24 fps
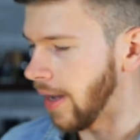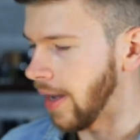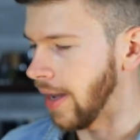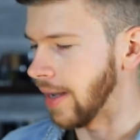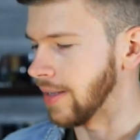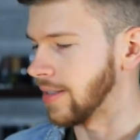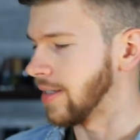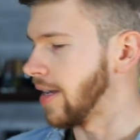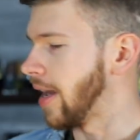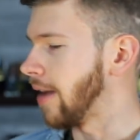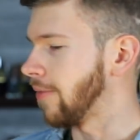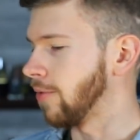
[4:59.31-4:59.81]

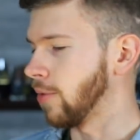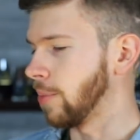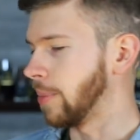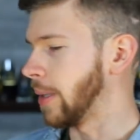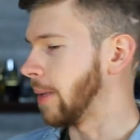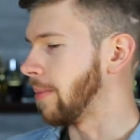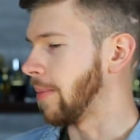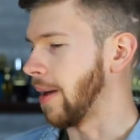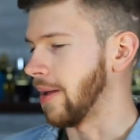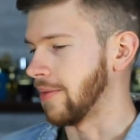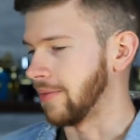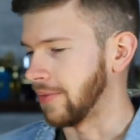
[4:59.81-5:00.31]
has never
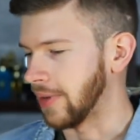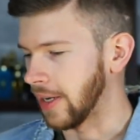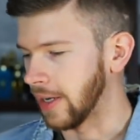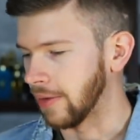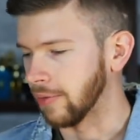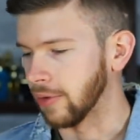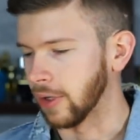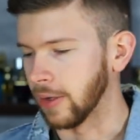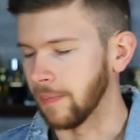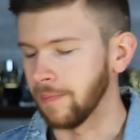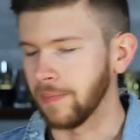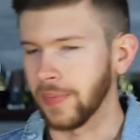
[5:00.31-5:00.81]
been my
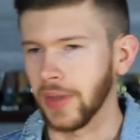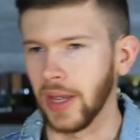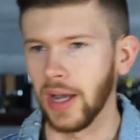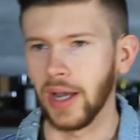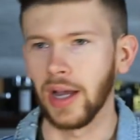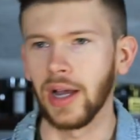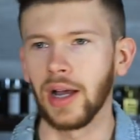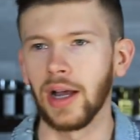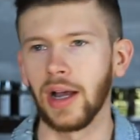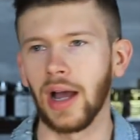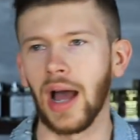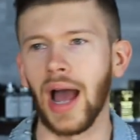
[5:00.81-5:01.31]
favorite.
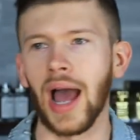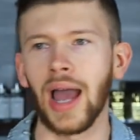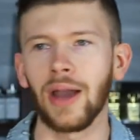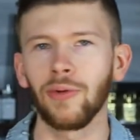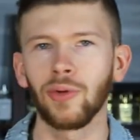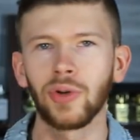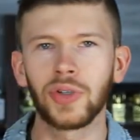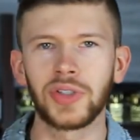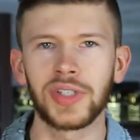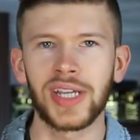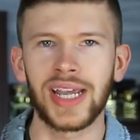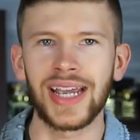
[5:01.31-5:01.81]
Uh, I
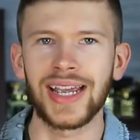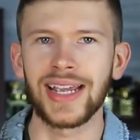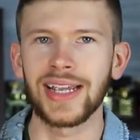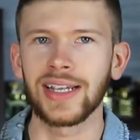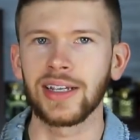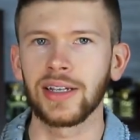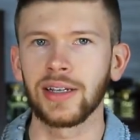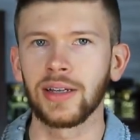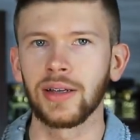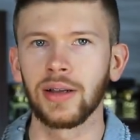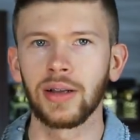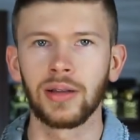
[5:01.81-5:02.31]
would
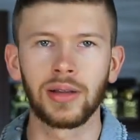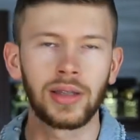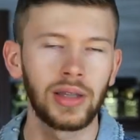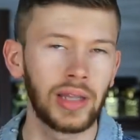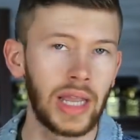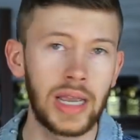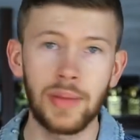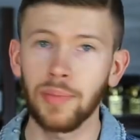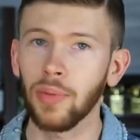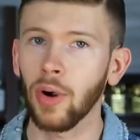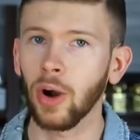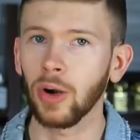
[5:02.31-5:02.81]
take
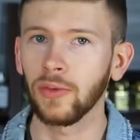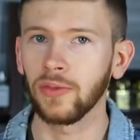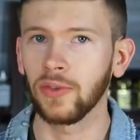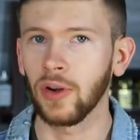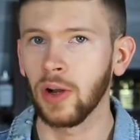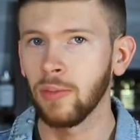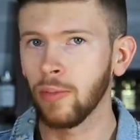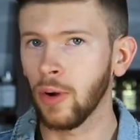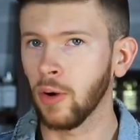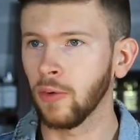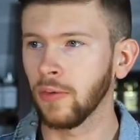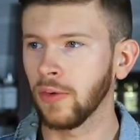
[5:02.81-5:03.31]
Le
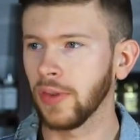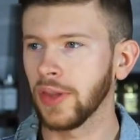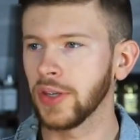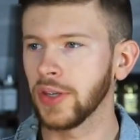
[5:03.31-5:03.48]
Parfum over